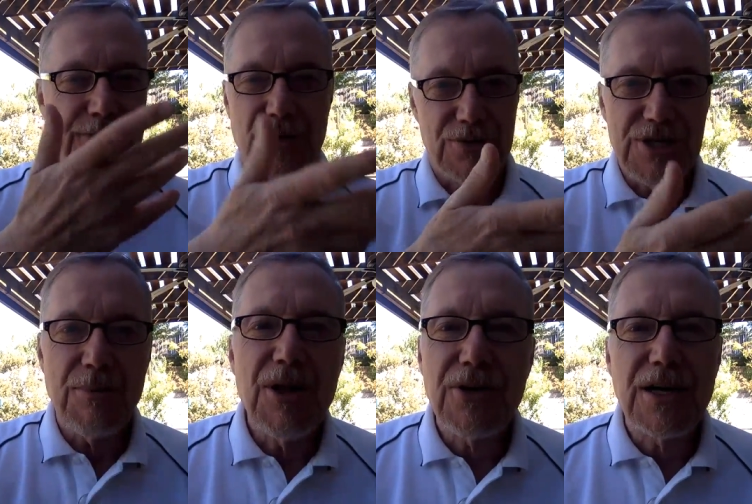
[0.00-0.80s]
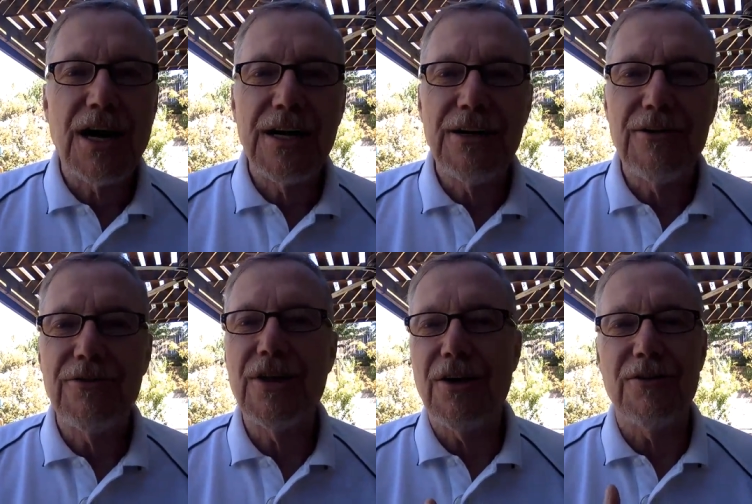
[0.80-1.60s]
you know some other kind
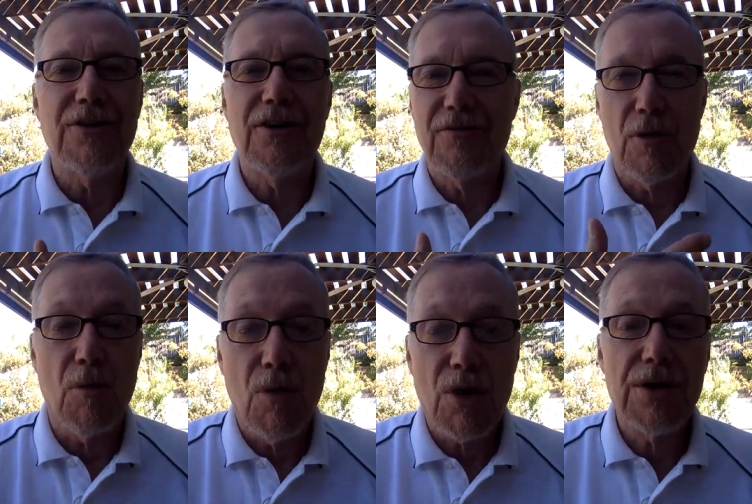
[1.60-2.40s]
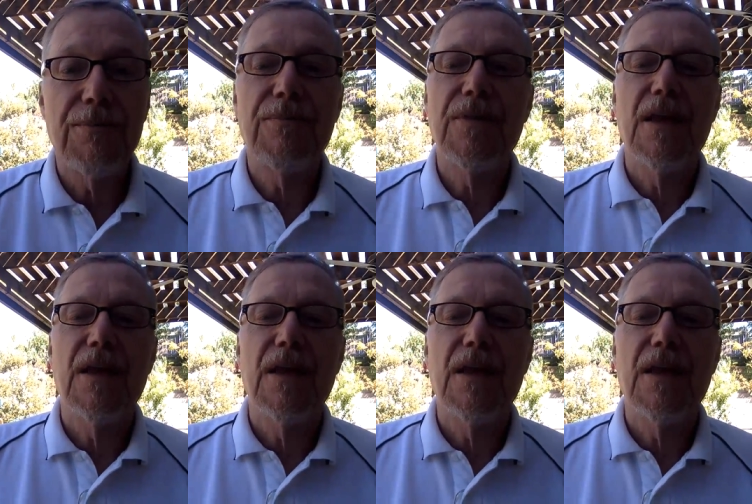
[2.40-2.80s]
of, uh, of reward